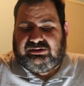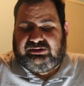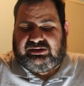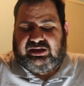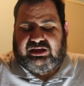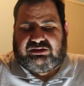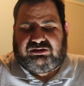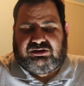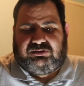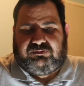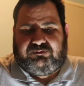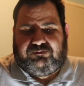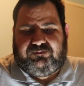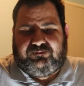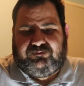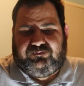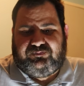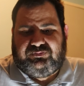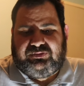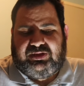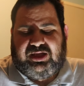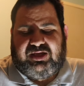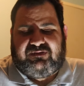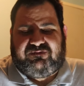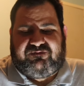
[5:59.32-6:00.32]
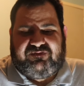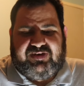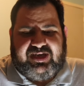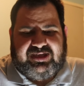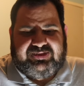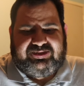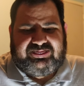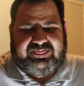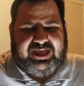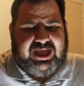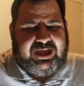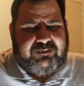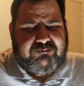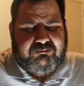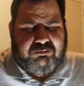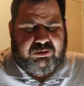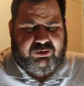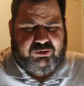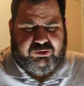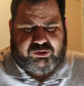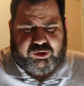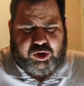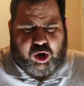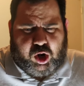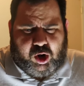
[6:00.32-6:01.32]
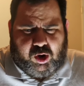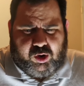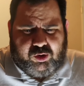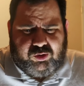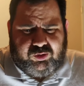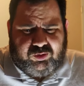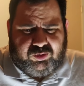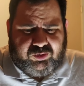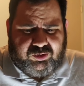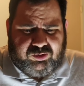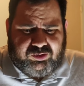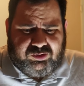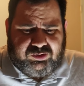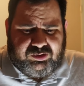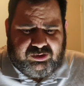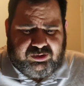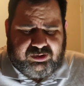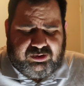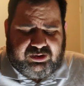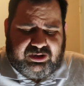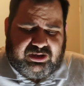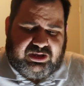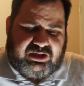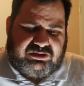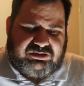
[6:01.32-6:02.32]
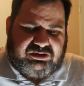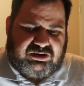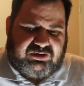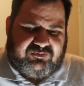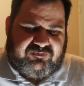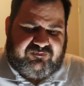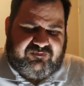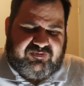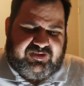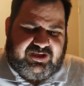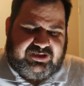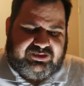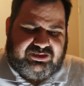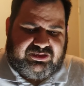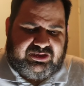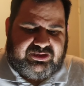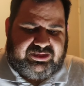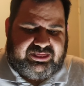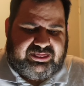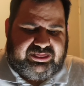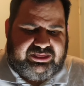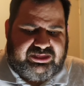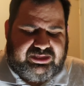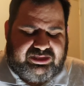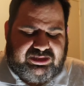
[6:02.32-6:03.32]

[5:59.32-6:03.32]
does it affect them? No. Has it affected